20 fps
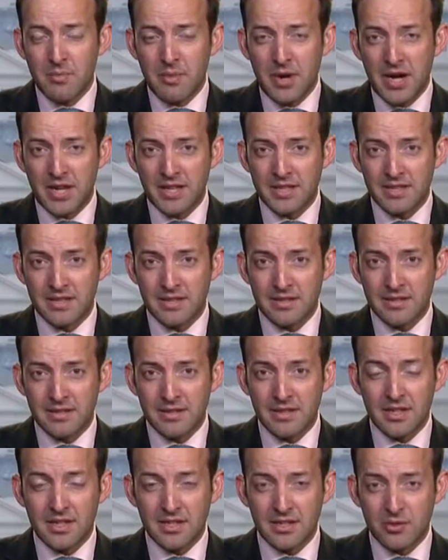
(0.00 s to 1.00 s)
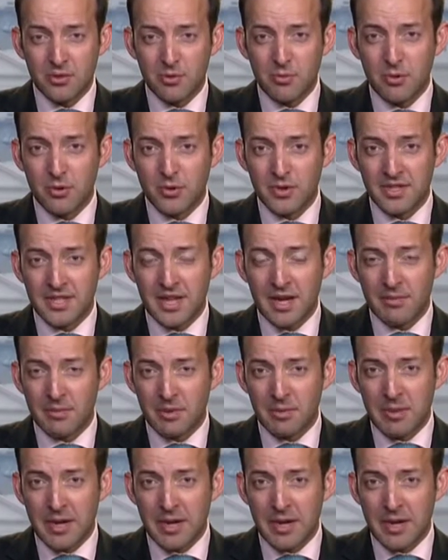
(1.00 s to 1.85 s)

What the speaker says: partisan sore points coming